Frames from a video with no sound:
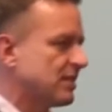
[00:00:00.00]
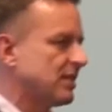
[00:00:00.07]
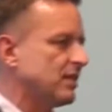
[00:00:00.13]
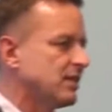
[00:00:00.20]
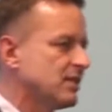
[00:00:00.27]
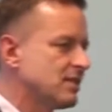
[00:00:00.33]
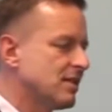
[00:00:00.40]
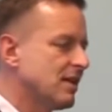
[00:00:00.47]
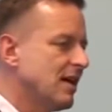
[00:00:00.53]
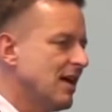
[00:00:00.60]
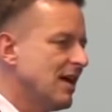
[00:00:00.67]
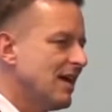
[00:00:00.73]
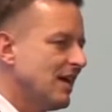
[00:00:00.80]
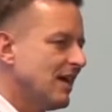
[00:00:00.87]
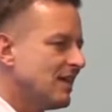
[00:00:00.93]
skills.
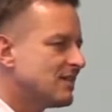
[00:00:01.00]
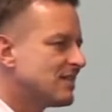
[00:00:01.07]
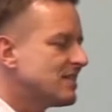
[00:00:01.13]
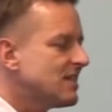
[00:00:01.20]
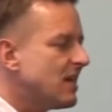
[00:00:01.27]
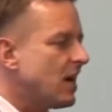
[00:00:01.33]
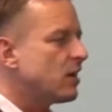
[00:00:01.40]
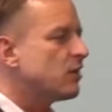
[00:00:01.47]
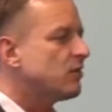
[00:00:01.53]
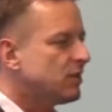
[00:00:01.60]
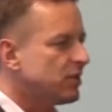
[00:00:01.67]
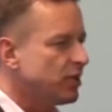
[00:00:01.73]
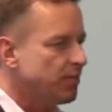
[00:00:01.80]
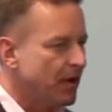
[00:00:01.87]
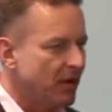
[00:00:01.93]
It's not
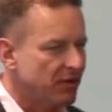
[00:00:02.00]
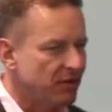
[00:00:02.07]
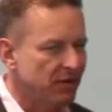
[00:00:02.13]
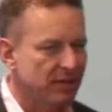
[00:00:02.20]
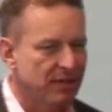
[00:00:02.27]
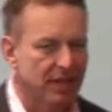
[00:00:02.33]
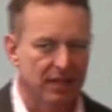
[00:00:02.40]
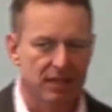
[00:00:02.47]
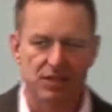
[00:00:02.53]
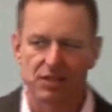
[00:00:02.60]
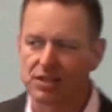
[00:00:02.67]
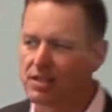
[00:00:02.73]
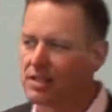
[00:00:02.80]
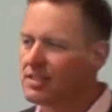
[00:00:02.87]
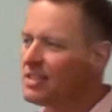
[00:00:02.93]
only about your
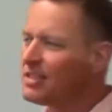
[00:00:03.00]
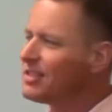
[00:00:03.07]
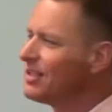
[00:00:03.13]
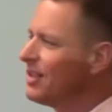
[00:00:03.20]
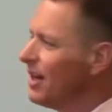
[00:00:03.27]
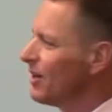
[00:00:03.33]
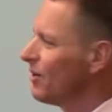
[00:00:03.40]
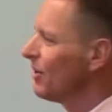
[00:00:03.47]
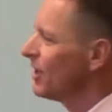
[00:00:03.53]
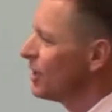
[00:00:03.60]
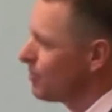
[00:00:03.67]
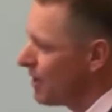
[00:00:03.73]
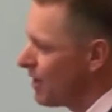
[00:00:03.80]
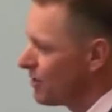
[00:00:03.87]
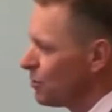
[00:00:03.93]
intelligence. It's not only
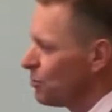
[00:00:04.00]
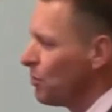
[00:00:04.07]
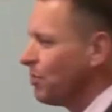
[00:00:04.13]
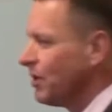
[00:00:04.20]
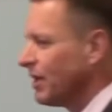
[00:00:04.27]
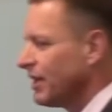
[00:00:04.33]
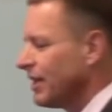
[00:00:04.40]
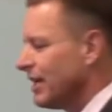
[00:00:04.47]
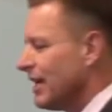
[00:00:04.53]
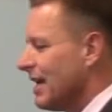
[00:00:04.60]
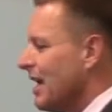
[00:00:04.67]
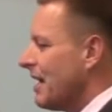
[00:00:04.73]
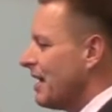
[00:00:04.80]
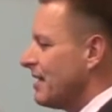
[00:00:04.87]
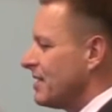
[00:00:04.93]
about your mobility.
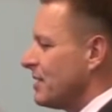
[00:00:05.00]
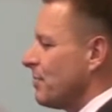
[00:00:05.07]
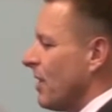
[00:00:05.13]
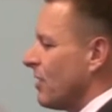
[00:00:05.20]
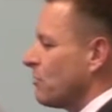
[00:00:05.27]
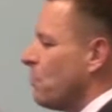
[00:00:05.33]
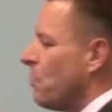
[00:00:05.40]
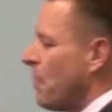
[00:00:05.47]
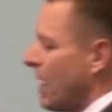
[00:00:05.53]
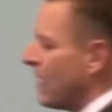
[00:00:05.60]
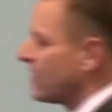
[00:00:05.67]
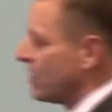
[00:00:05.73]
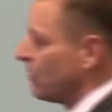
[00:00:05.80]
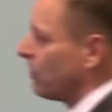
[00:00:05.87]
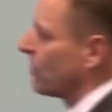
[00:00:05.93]
It's about
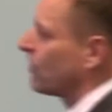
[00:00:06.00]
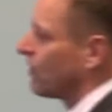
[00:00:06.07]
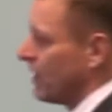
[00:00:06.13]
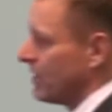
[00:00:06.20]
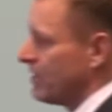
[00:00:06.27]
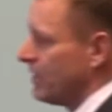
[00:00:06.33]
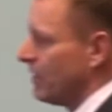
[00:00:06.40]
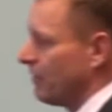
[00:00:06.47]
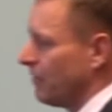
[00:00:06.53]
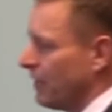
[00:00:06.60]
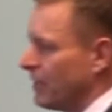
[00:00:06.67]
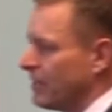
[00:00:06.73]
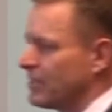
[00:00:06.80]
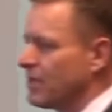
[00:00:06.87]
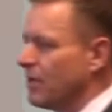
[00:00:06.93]
multiple
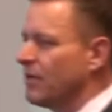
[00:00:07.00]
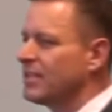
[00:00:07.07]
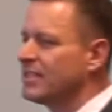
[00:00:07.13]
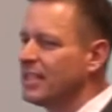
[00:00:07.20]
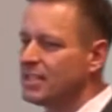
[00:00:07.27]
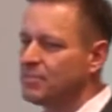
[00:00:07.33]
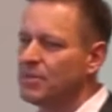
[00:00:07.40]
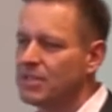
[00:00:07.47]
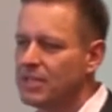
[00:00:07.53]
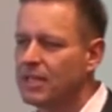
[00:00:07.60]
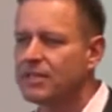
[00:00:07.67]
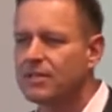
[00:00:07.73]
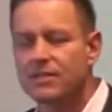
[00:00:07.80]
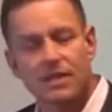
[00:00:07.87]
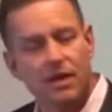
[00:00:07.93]
criteria. So assessment
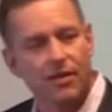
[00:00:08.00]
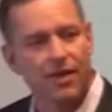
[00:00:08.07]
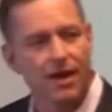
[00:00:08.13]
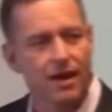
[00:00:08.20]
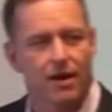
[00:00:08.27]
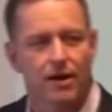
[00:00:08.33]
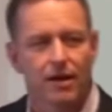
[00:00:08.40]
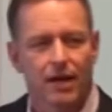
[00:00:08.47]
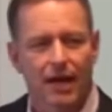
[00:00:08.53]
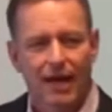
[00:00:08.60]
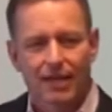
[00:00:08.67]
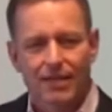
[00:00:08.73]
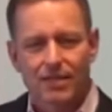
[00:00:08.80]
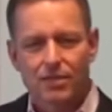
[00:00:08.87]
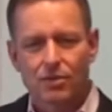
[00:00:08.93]
centers are there
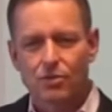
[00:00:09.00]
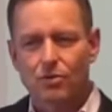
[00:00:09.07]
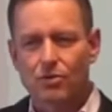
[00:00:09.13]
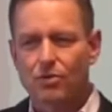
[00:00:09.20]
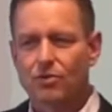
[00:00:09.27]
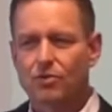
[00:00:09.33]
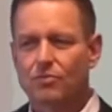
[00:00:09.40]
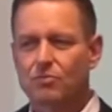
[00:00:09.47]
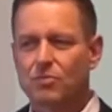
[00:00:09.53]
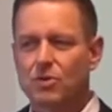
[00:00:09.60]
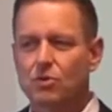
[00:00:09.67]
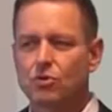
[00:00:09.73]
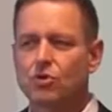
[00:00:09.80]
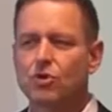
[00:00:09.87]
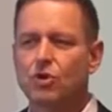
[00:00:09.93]
to
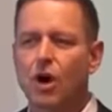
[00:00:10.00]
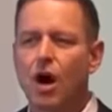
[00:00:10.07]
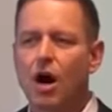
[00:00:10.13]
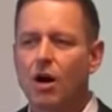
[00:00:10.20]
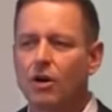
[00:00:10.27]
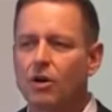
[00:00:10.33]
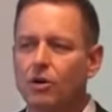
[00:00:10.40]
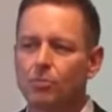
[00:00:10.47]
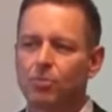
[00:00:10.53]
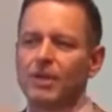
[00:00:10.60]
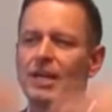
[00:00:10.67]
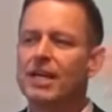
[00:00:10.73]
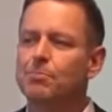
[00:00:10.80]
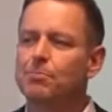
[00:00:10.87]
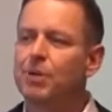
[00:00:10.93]
draw a
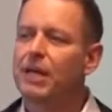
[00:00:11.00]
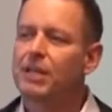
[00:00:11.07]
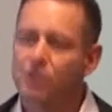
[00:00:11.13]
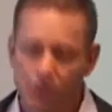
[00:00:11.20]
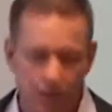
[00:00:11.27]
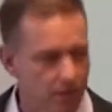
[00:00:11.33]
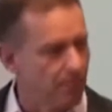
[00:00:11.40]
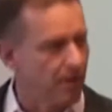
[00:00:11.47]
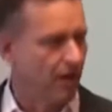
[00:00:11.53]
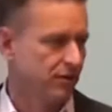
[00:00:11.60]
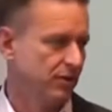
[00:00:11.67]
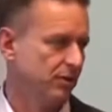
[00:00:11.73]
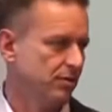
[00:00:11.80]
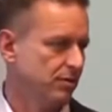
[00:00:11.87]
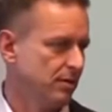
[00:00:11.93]
complete picture
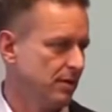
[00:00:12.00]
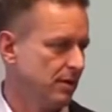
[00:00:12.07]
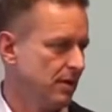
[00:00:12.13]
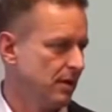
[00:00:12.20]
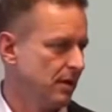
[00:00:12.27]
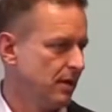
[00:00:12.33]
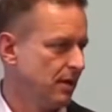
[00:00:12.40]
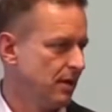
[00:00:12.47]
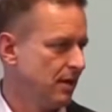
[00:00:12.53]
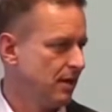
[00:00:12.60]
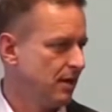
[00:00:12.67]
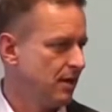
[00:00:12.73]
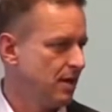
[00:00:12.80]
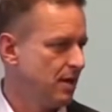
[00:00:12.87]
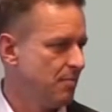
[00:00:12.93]
about you,
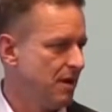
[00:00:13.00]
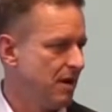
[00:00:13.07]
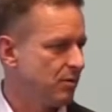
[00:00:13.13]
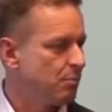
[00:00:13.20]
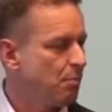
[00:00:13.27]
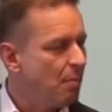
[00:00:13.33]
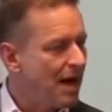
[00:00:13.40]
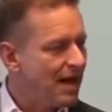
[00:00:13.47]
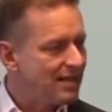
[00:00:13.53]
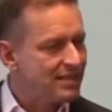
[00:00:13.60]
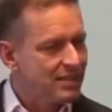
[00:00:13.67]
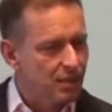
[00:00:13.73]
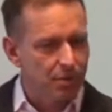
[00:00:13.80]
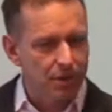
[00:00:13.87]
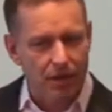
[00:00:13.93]
about
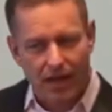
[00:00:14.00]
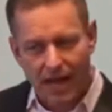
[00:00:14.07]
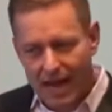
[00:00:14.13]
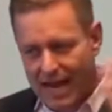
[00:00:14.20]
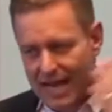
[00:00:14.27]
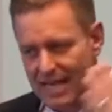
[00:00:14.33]
multiple